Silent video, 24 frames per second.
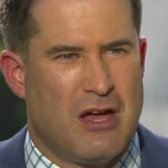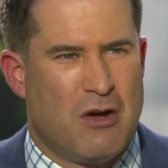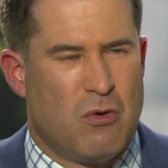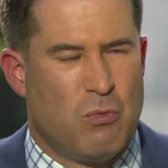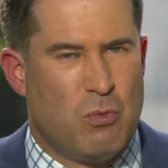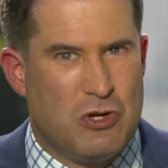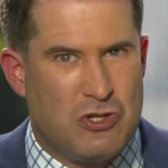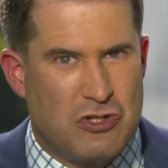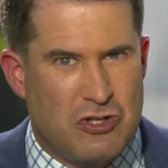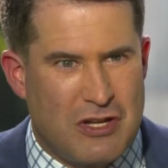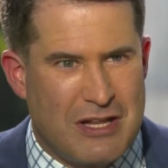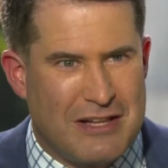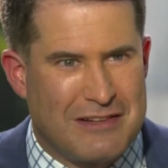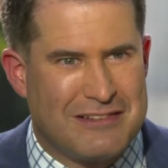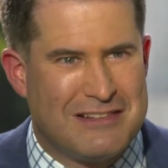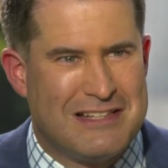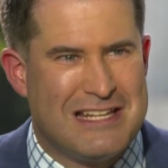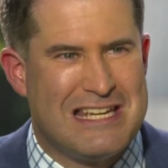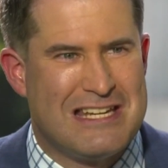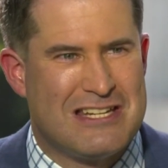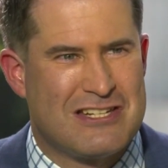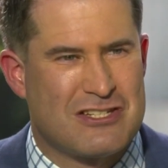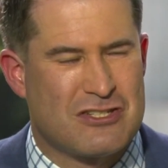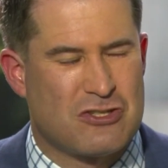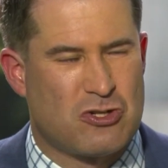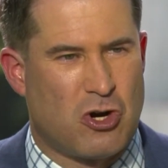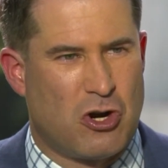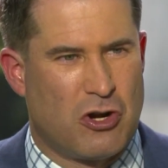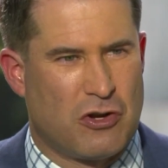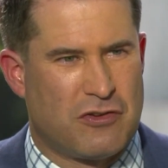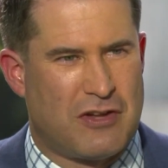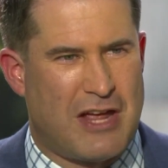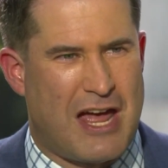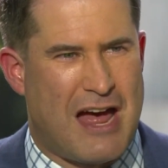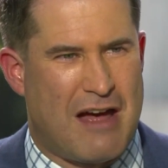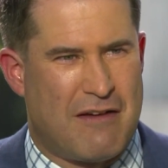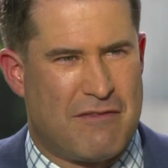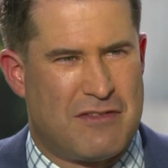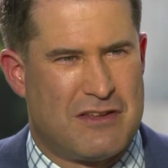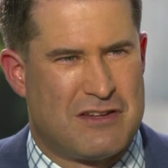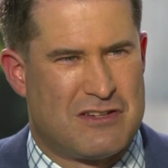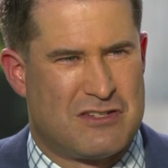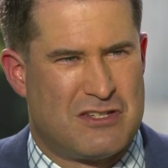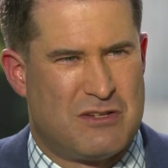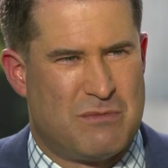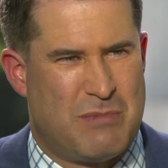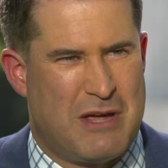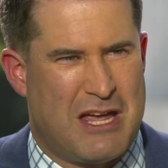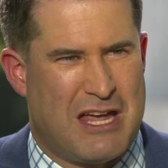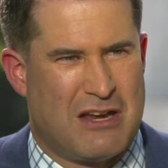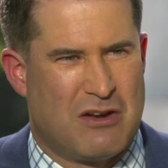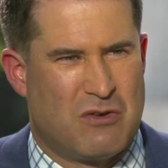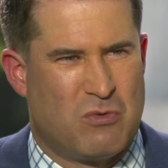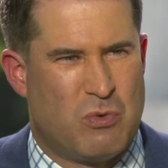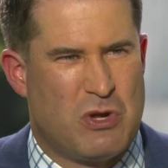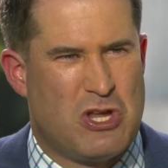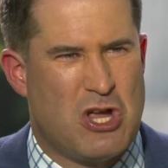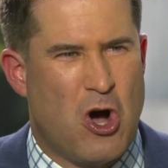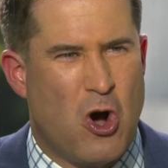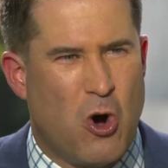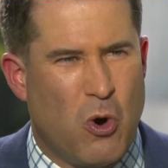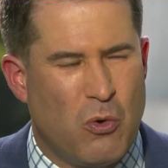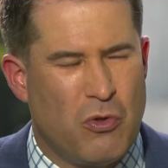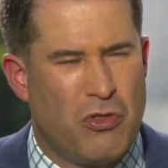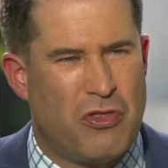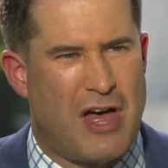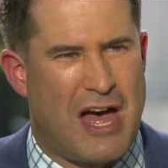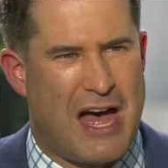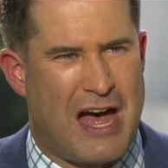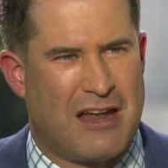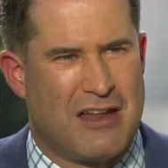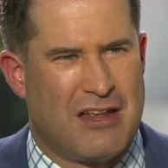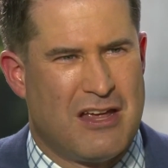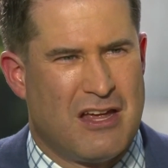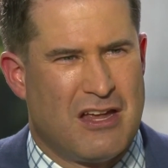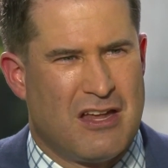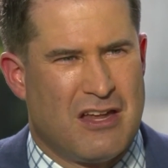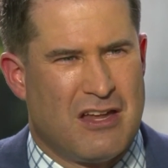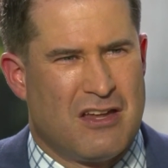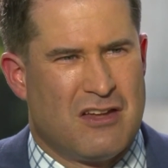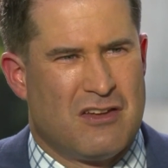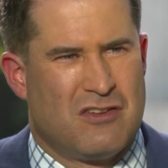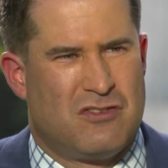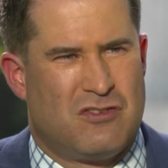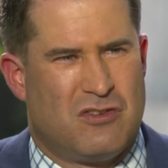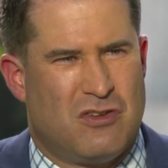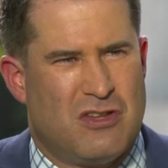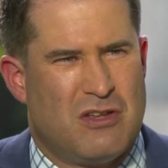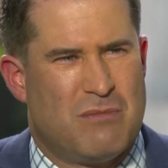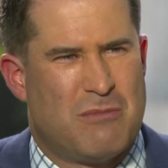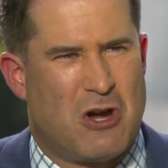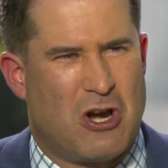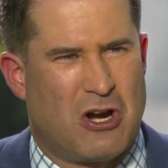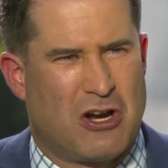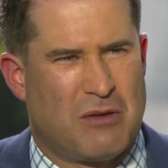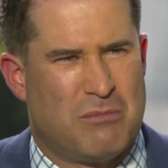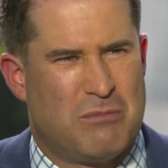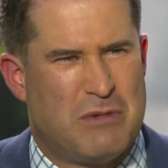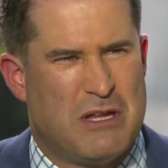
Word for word: We should at least start to have this debate. We owe that to the American